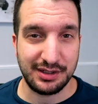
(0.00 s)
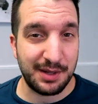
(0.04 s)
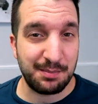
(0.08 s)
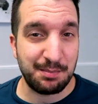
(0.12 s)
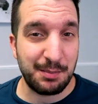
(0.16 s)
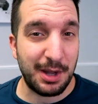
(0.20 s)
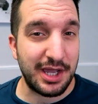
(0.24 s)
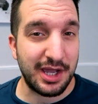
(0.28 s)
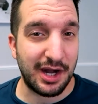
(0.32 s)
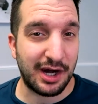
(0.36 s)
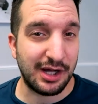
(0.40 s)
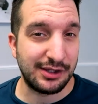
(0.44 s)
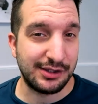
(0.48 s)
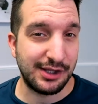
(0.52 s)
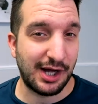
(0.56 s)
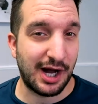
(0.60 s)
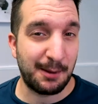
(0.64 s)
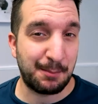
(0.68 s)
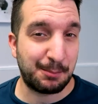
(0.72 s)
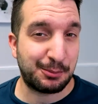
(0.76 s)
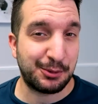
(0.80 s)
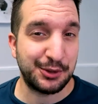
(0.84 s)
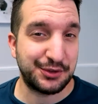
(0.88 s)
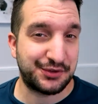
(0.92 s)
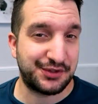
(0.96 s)
And may
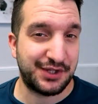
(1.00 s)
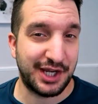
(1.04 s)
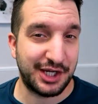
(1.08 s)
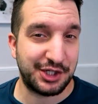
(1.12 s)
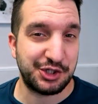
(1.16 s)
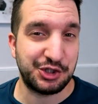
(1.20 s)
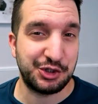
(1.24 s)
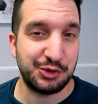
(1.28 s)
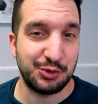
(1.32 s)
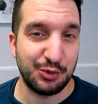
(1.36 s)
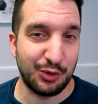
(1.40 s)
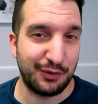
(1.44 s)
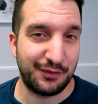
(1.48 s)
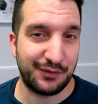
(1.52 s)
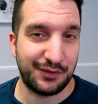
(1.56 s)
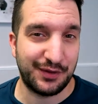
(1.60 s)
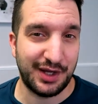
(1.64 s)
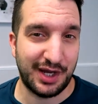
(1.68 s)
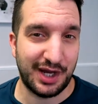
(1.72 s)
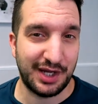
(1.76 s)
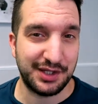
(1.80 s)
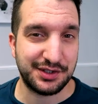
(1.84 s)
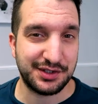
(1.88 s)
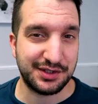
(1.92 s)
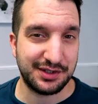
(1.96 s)
Allah protect you of
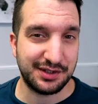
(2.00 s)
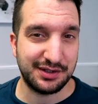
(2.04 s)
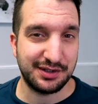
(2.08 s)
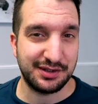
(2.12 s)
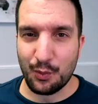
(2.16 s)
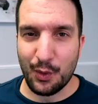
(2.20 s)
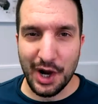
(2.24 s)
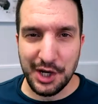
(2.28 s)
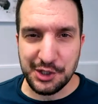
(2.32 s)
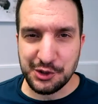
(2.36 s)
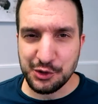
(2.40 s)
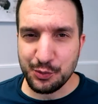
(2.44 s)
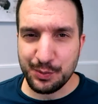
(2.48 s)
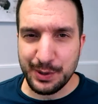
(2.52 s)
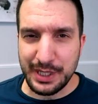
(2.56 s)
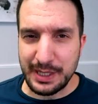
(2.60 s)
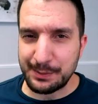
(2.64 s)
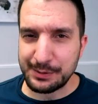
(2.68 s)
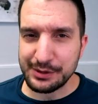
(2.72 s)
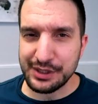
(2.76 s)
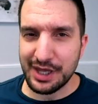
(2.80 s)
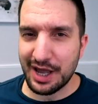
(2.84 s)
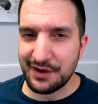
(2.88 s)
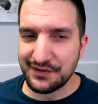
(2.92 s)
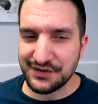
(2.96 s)
that. Why do
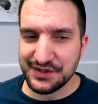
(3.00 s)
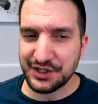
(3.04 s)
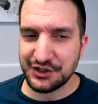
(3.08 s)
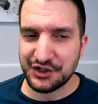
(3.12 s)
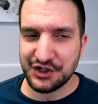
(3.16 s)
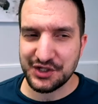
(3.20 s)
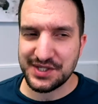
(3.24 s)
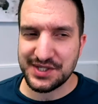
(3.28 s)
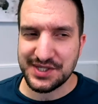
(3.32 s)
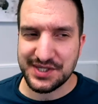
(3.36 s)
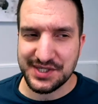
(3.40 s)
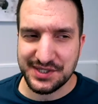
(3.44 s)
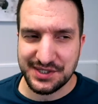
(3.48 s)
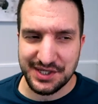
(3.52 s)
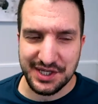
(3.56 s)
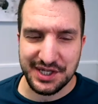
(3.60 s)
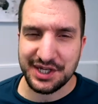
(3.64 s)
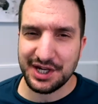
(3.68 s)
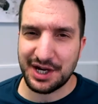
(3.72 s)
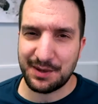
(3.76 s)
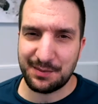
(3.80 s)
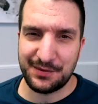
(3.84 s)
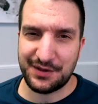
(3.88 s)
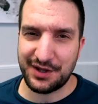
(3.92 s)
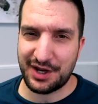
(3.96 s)
people have such a
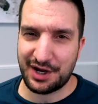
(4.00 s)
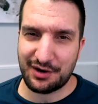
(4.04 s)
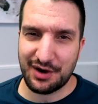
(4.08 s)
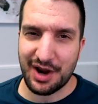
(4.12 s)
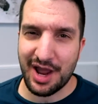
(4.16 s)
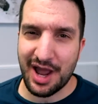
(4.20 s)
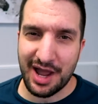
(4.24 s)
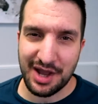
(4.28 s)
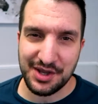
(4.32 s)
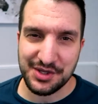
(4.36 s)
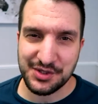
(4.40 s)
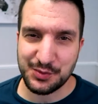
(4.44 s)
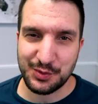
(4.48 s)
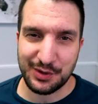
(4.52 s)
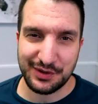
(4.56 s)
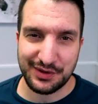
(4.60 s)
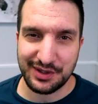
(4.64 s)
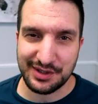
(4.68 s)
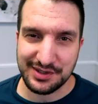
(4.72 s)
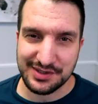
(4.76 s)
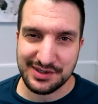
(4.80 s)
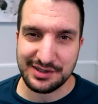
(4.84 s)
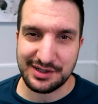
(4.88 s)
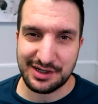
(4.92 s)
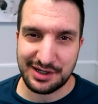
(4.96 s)
stick up their ass with
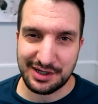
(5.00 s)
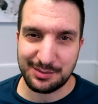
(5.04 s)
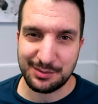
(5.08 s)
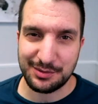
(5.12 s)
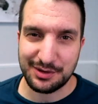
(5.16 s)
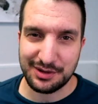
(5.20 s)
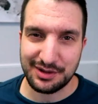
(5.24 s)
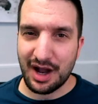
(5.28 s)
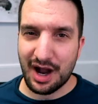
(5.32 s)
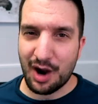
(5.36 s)
Islam?